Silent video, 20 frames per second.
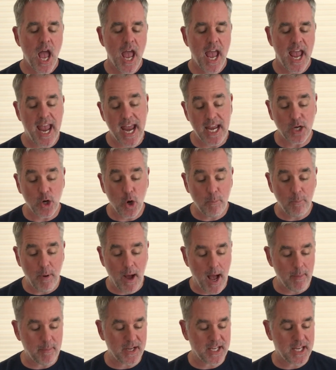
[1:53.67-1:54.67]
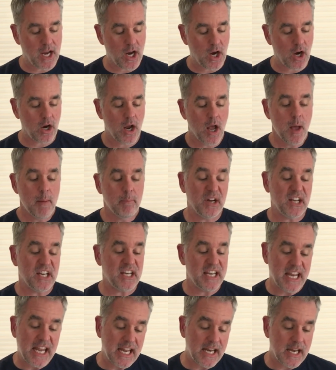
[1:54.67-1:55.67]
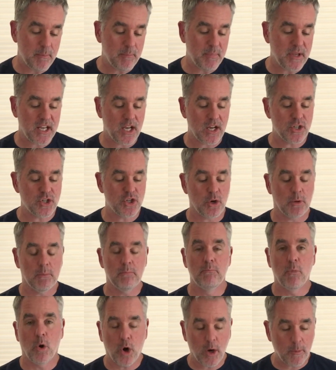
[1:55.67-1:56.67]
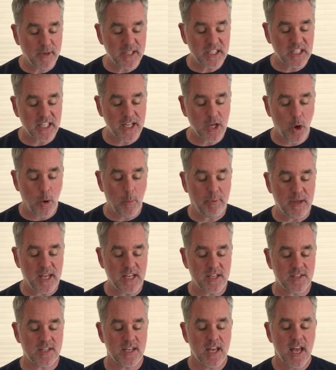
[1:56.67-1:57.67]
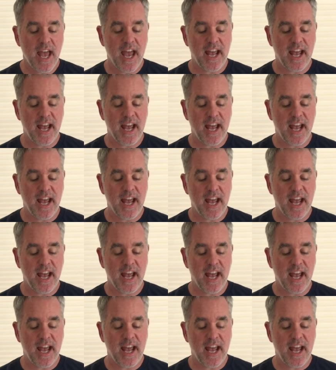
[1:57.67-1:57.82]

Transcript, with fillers: Hate Obamacare, but need it because you're morbidly obese